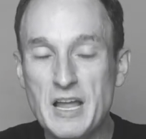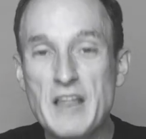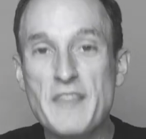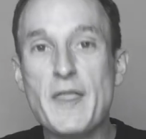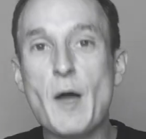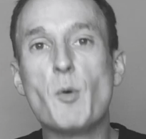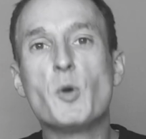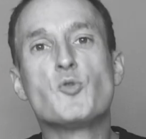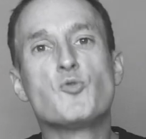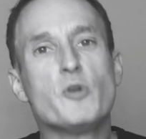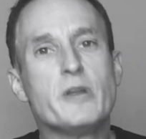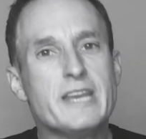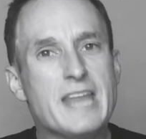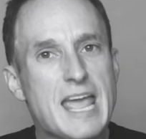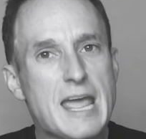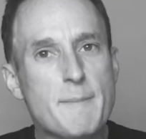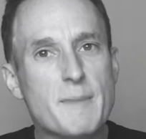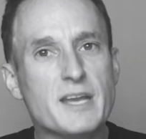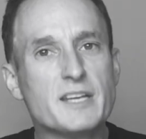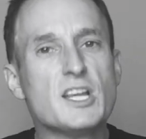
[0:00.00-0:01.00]
that would
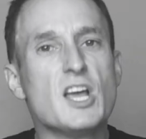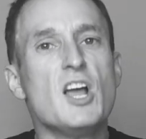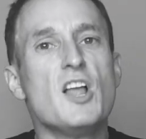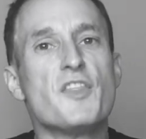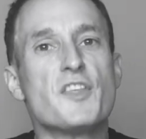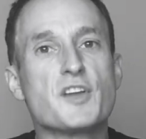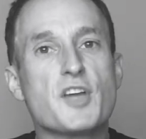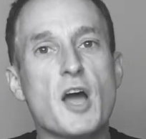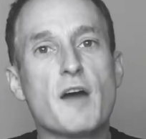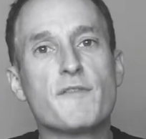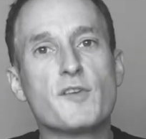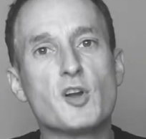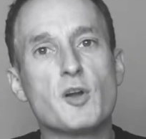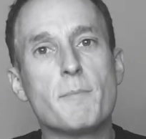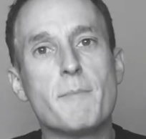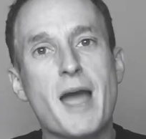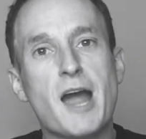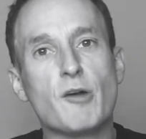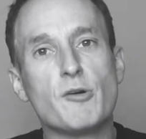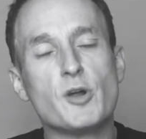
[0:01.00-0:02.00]
rename it the Governor
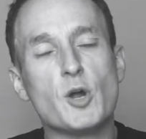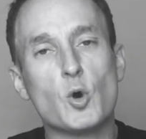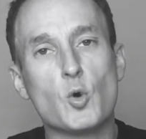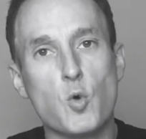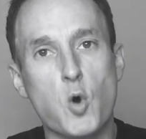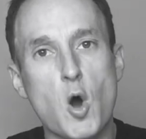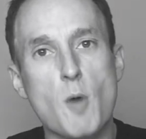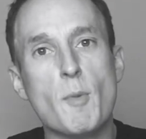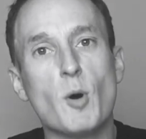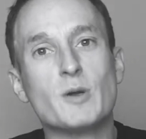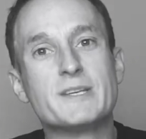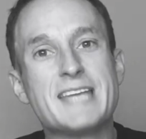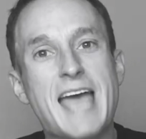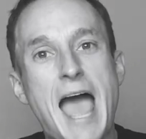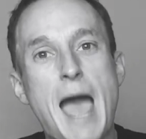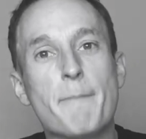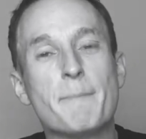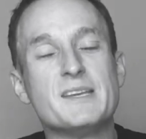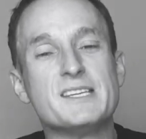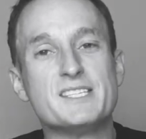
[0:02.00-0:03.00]
Mario Cuomo
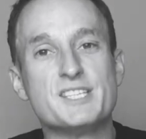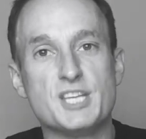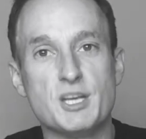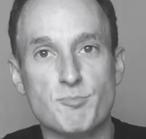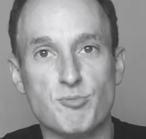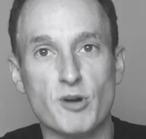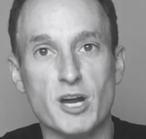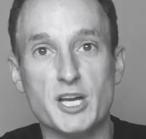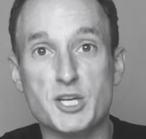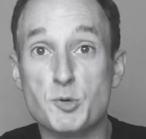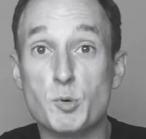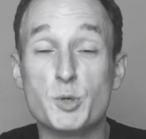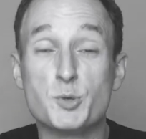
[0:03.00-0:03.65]
Tappan Zee Bridge,